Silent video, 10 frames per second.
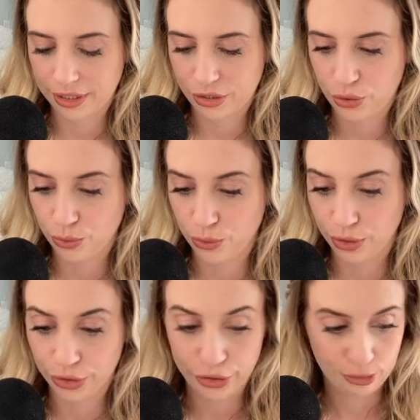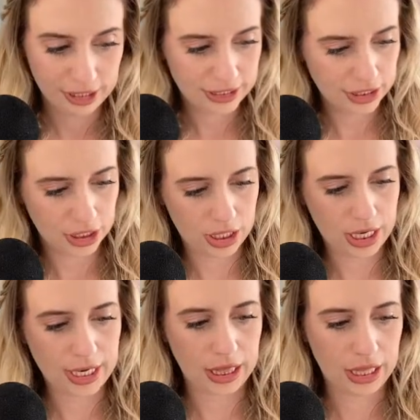Cool. Nobody's here
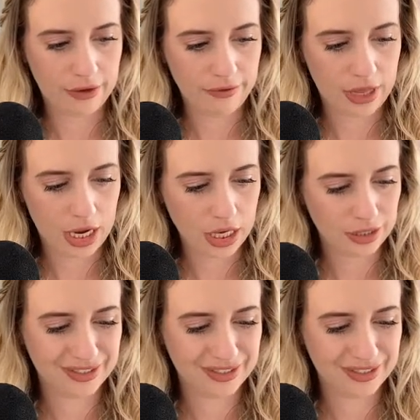yet. Love that.